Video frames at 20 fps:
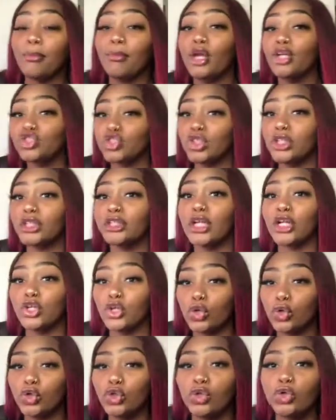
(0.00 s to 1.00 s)
Make sure that they
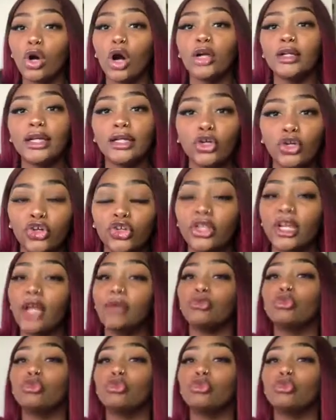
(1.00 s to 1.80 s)
know who you are, they know your name.